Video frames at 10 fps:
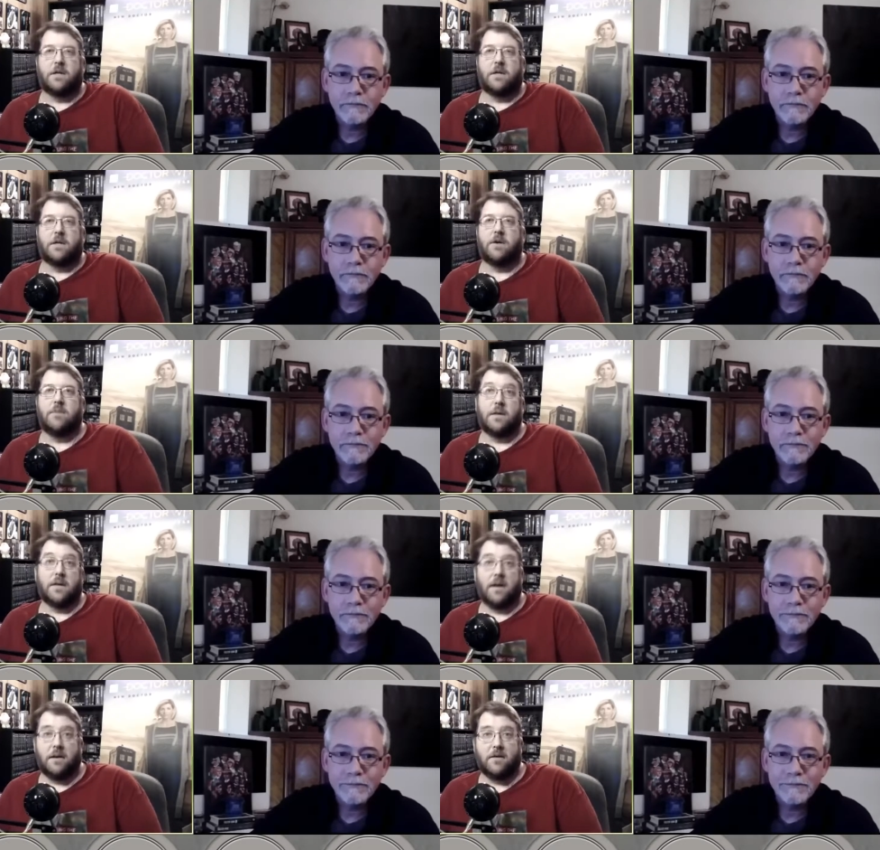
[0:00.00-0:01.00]
Speaker 1: the term that time
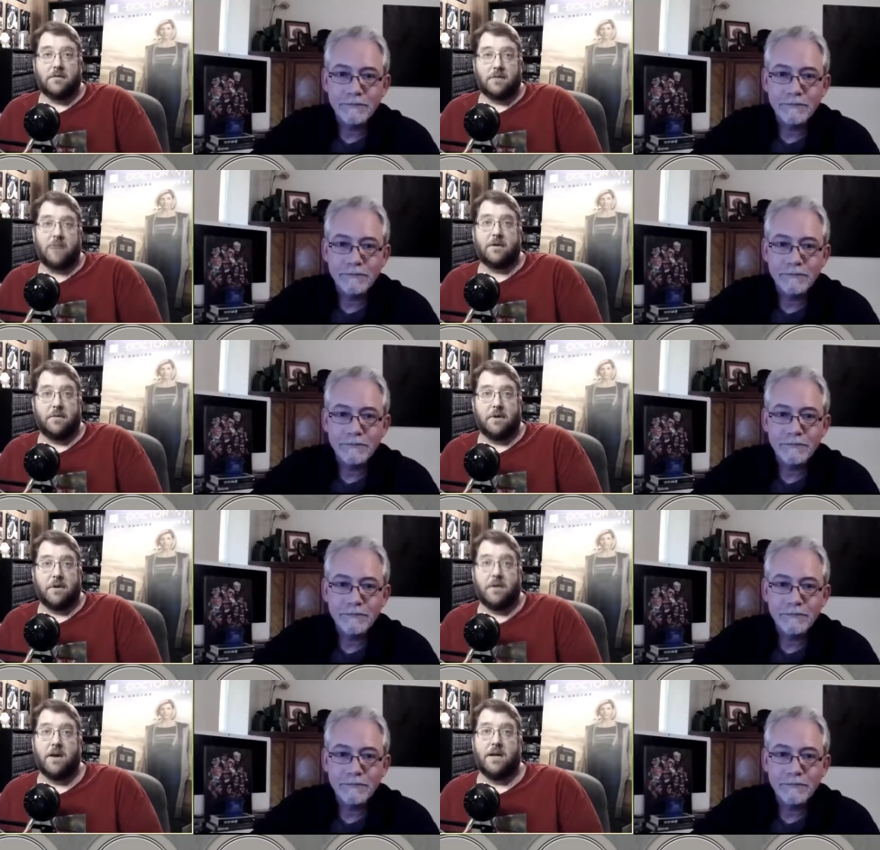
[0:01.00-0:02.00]
you know time can be
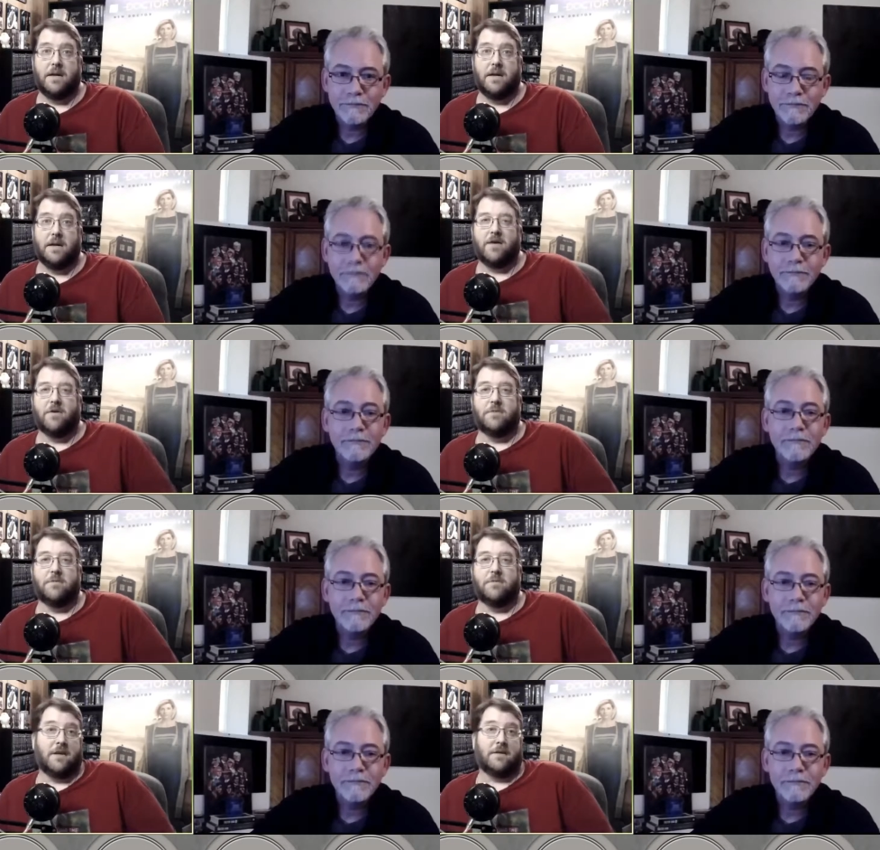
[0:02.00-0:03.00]
rewritten and i think ultimately
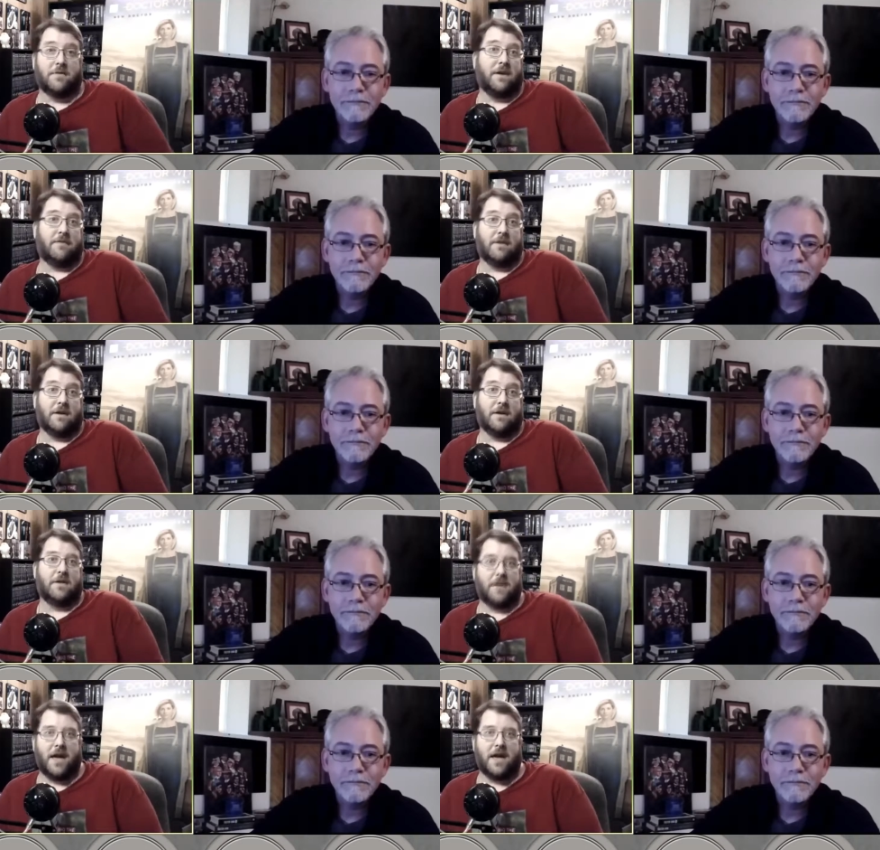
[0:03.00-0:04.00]
that's what they've done with the
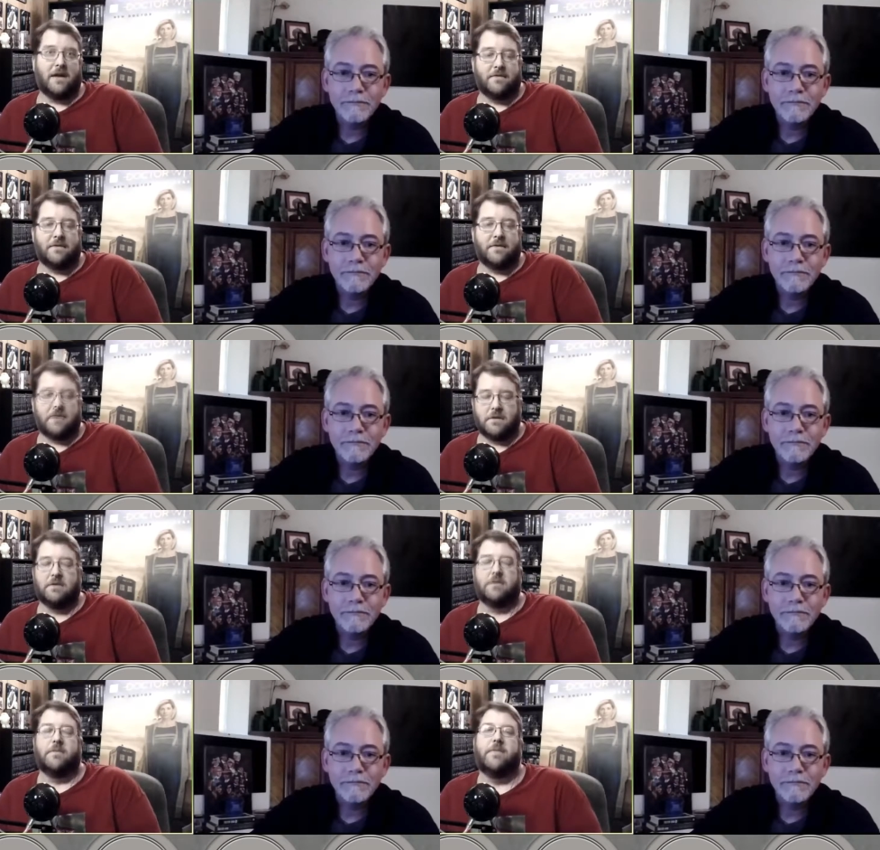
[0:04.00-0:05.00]
canon of doctor who
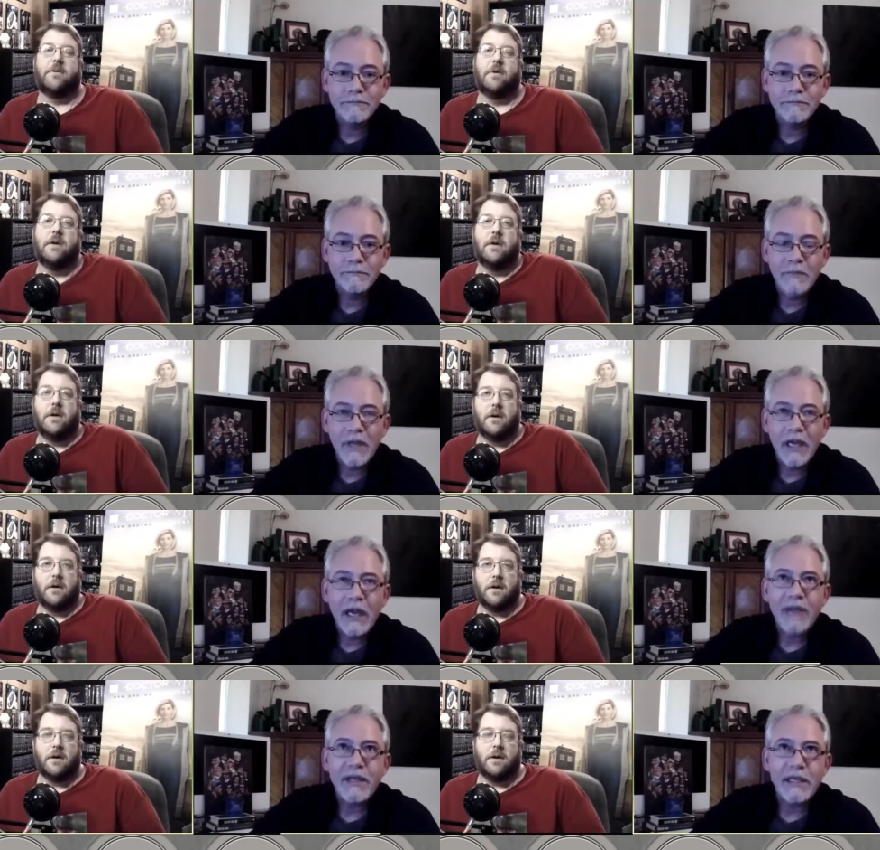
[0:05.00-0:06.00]
Speaker 2: i
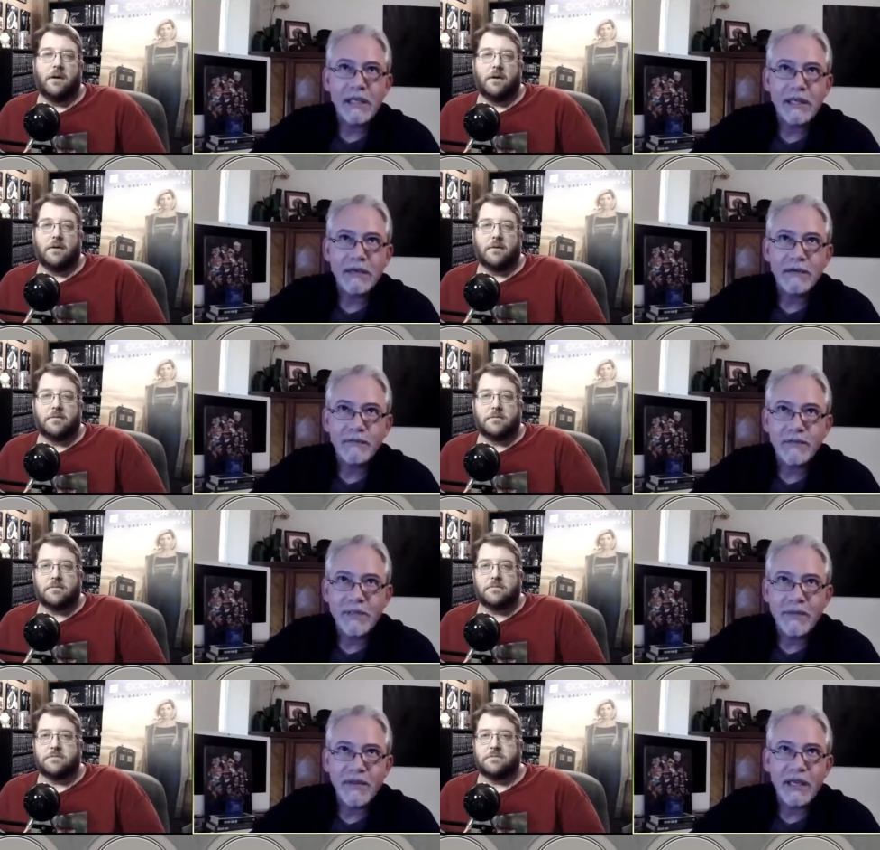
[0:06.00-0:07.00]
think i think some
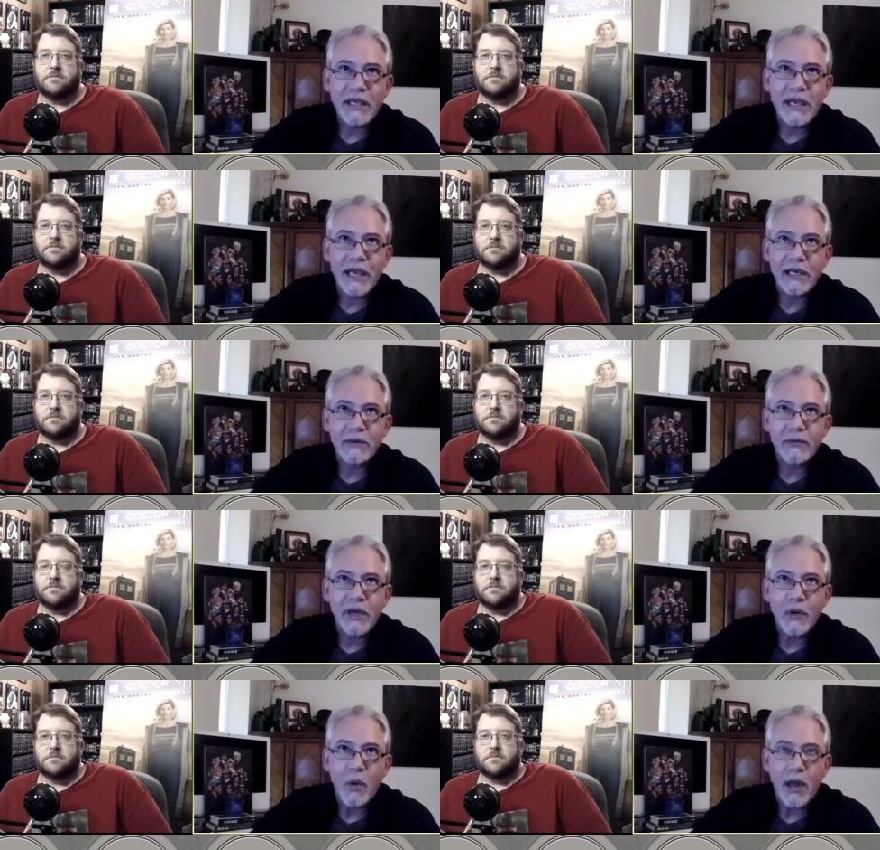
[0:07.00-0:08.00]
of the canon
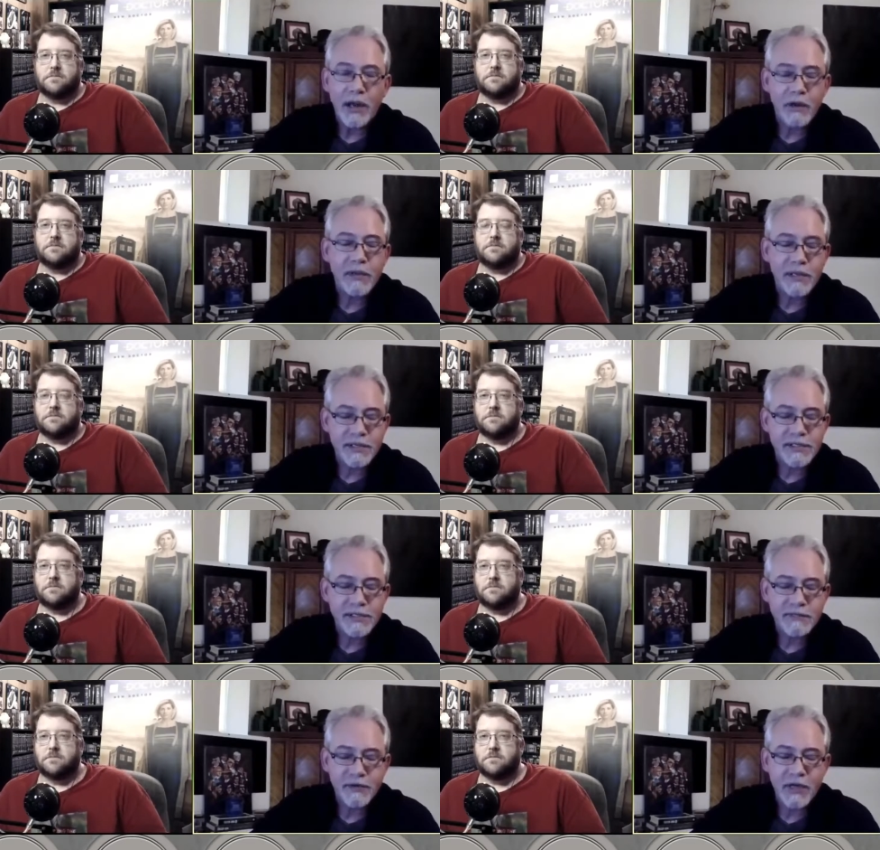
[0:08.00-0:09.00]
requirements
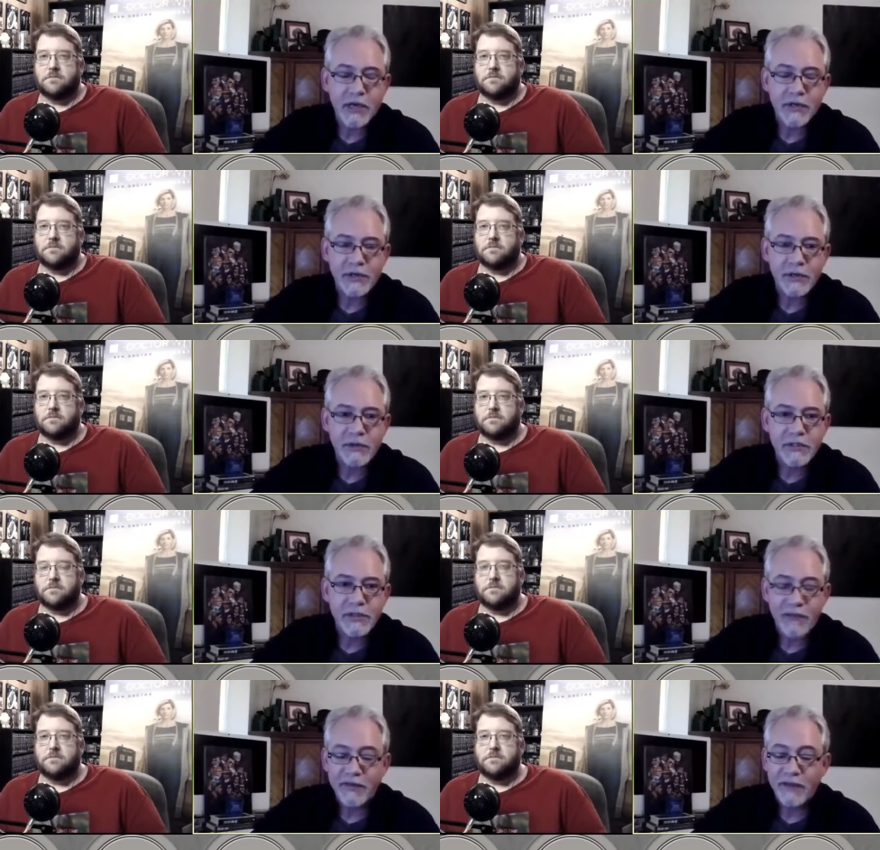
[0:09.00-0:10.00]
for doctor who is you
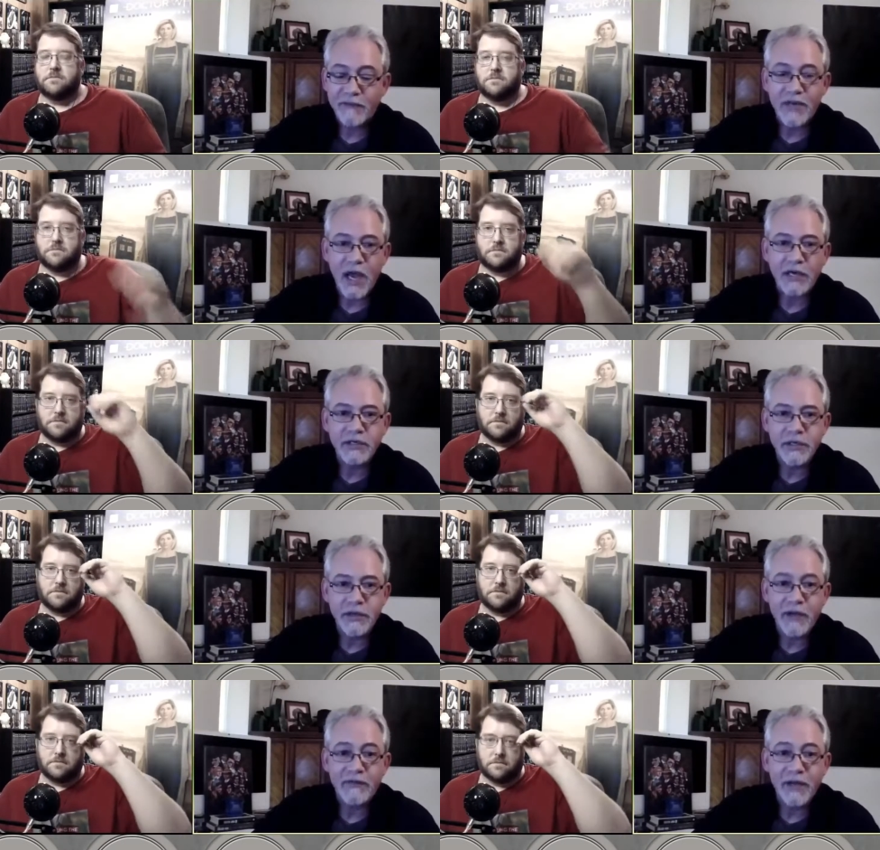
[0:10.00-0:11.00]
have to have the doctor you
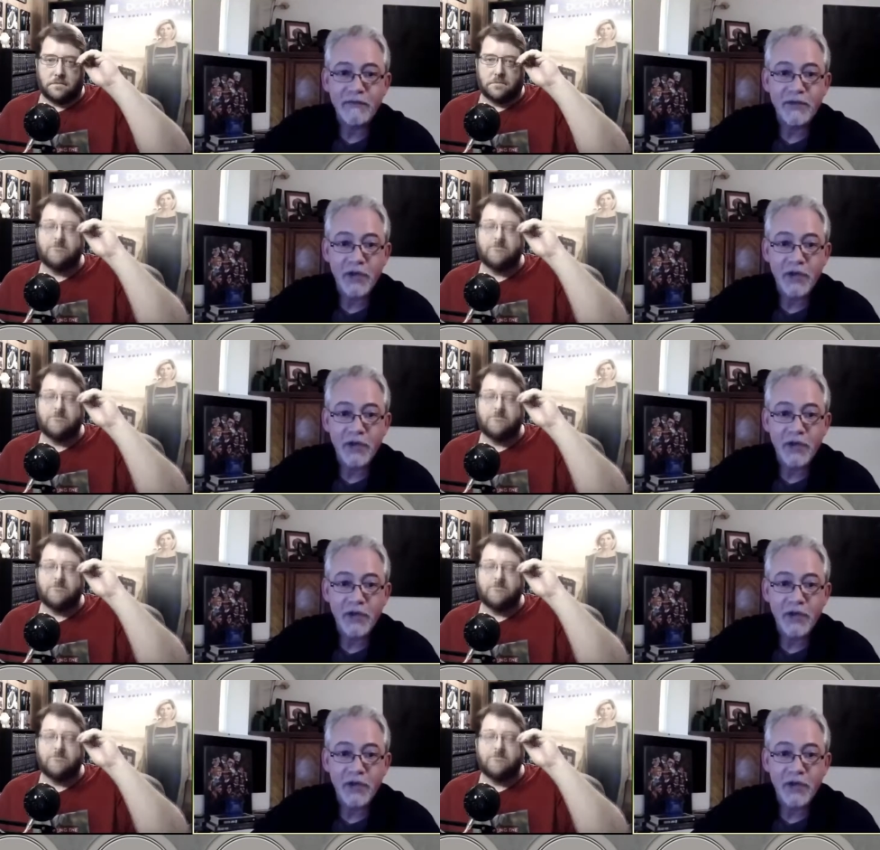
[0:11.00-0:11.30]
have to have the